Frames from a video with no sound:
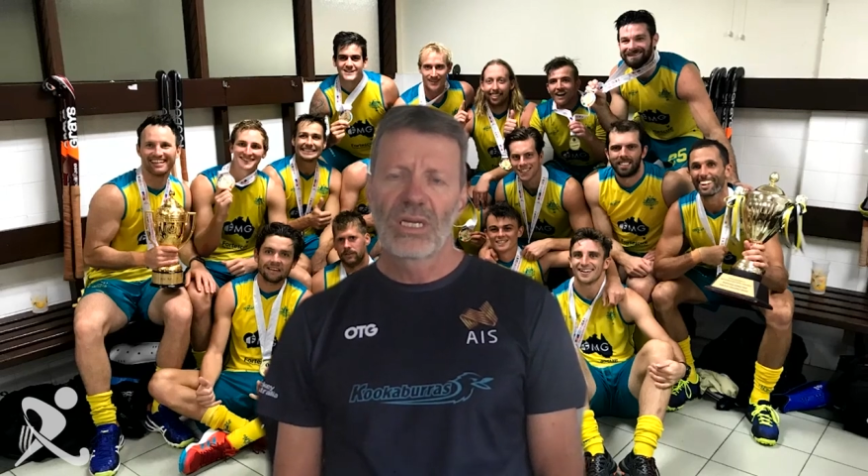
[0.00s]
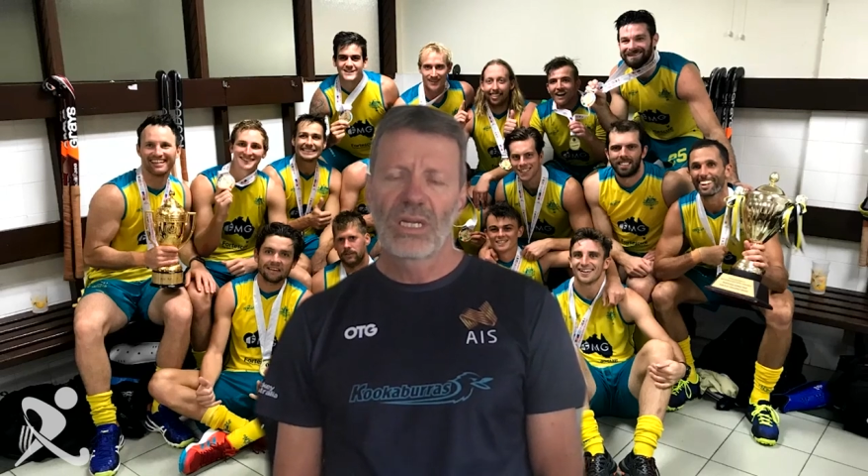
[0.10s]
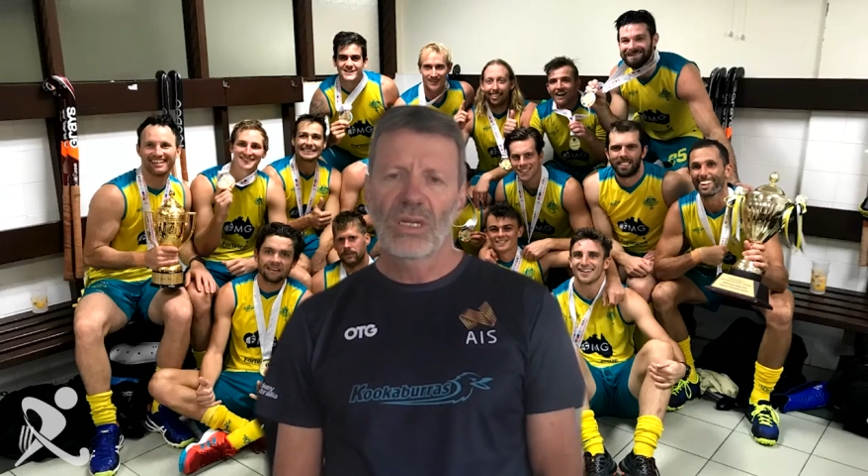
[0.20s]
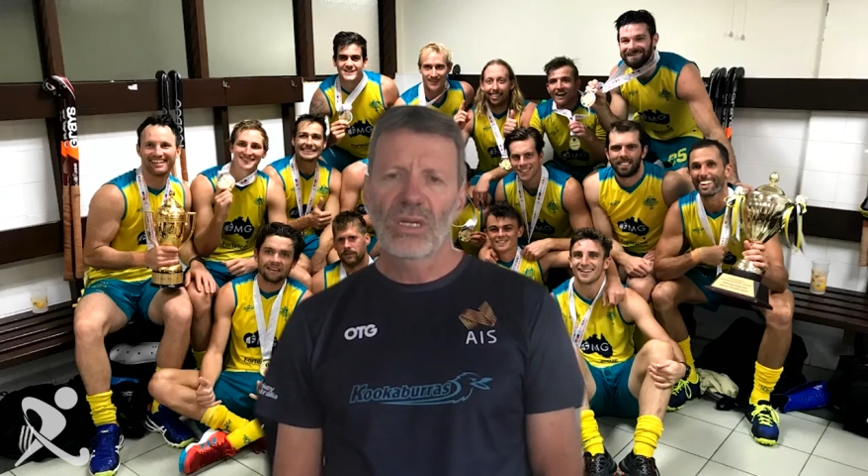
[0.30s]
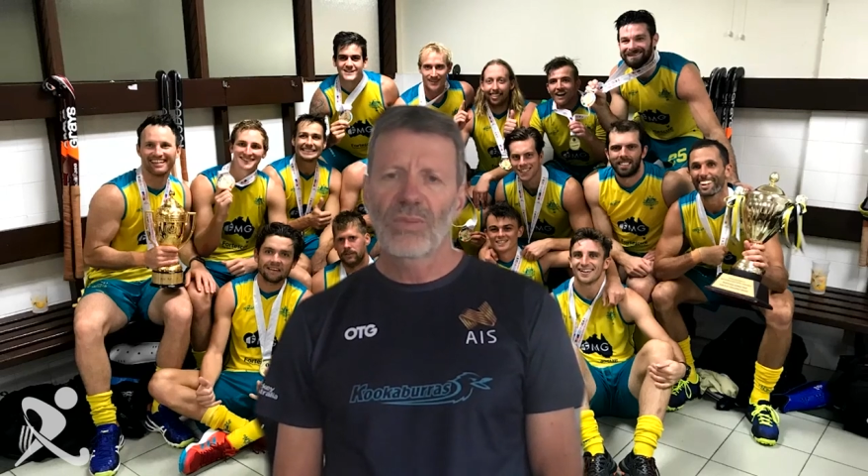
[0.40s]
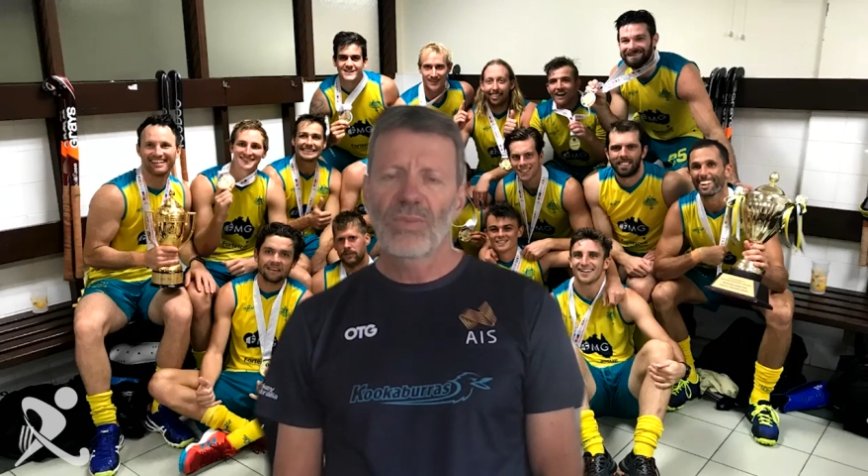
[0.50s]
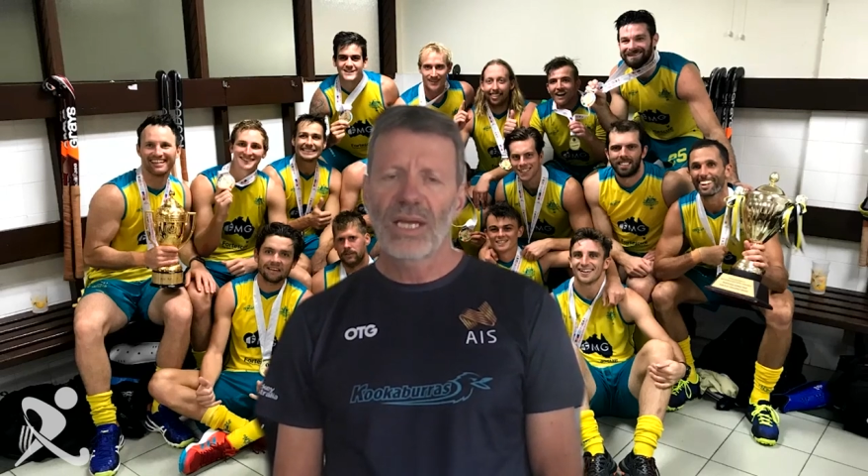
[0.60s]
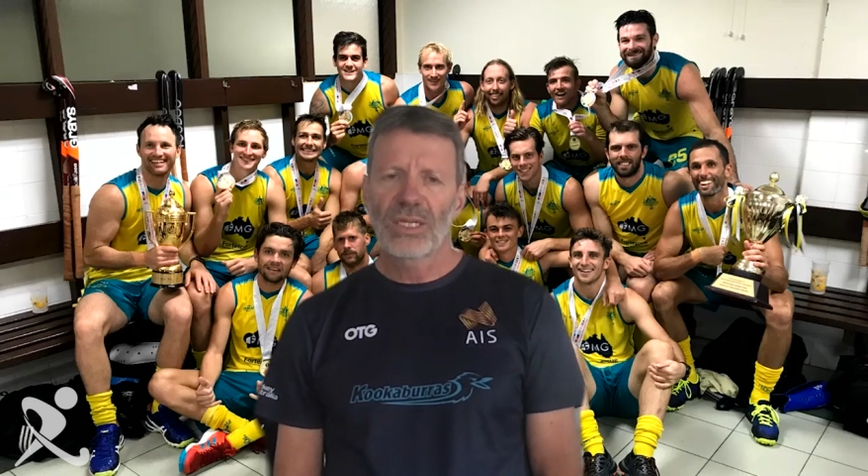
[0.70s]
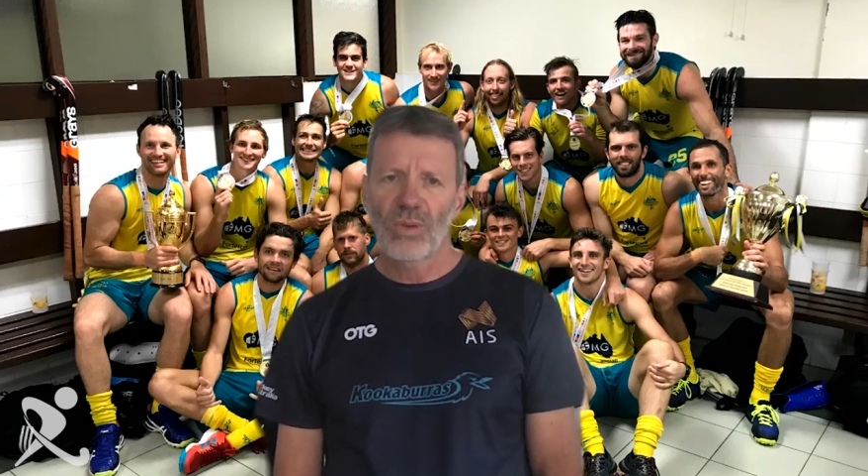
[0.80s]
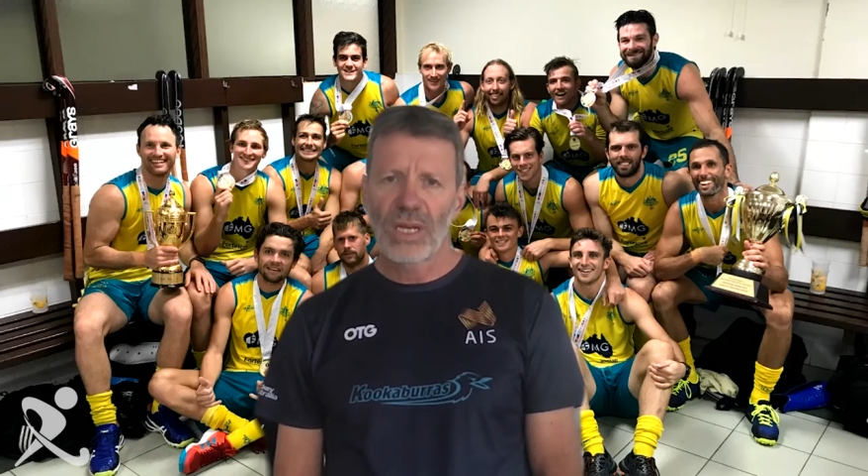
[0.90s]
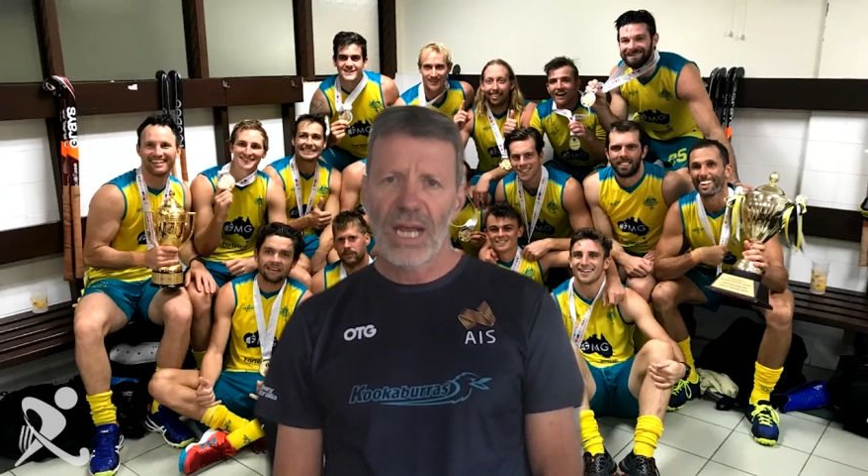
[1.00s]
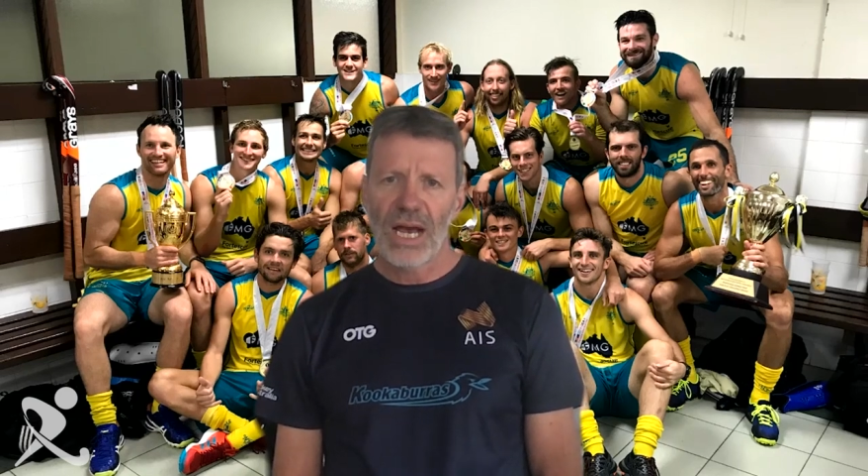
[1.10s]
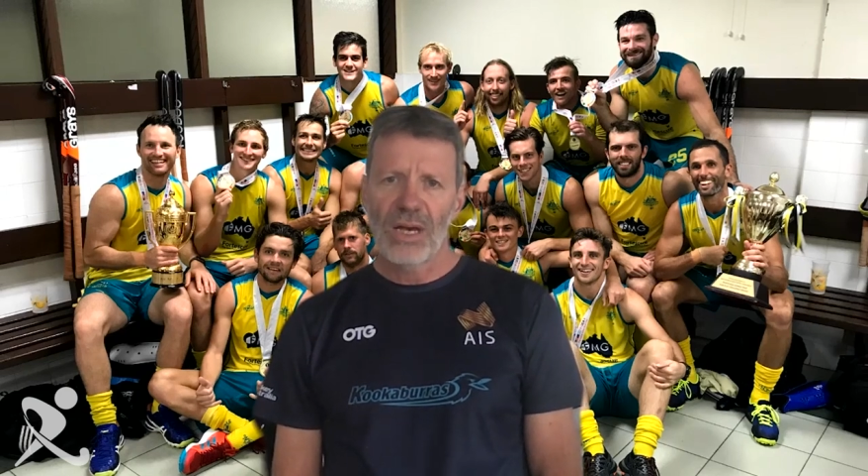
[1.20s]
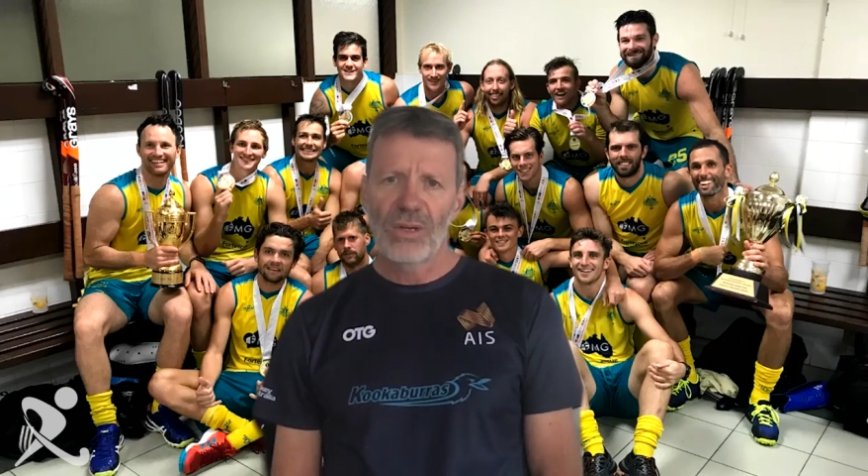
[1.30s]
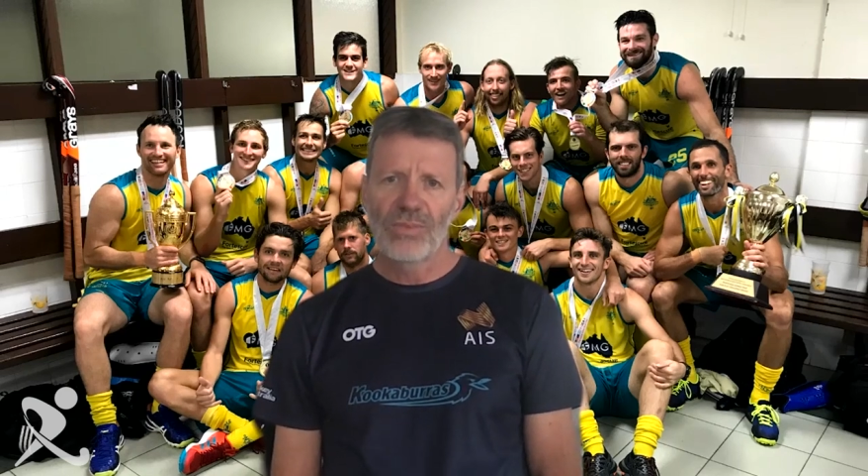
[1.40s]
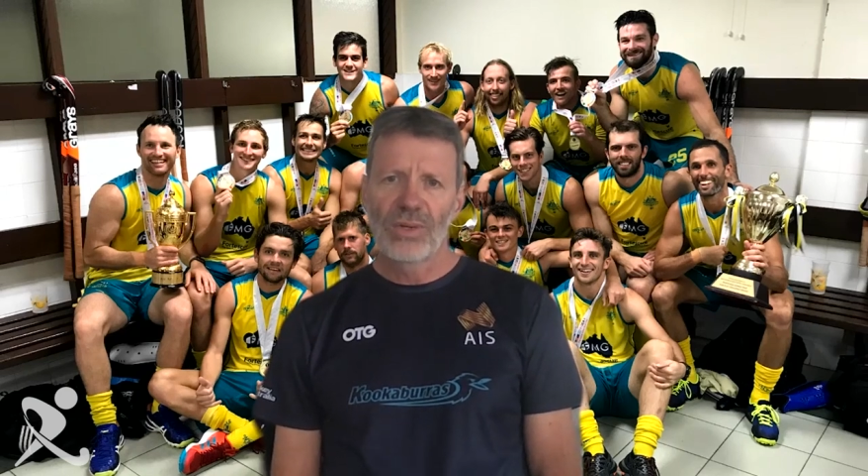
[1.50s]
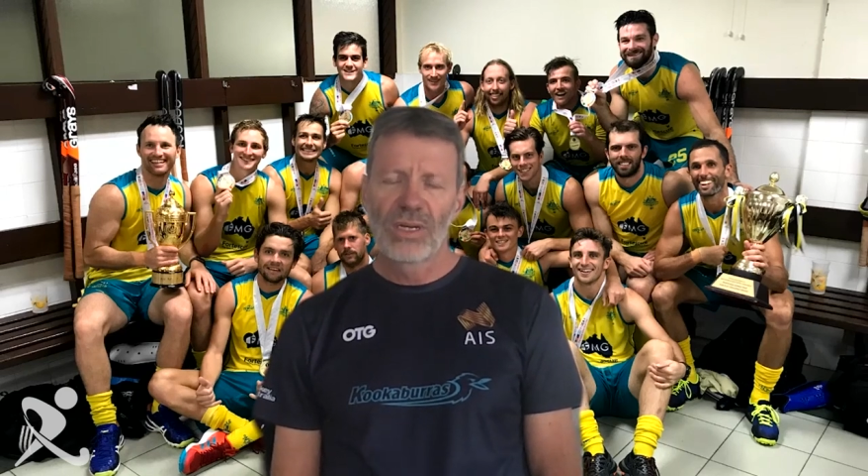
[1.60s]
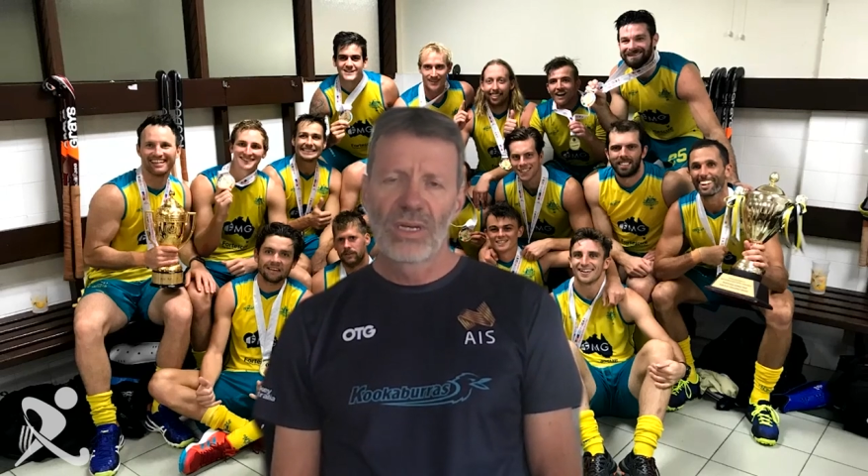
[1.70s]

a lot of the players went home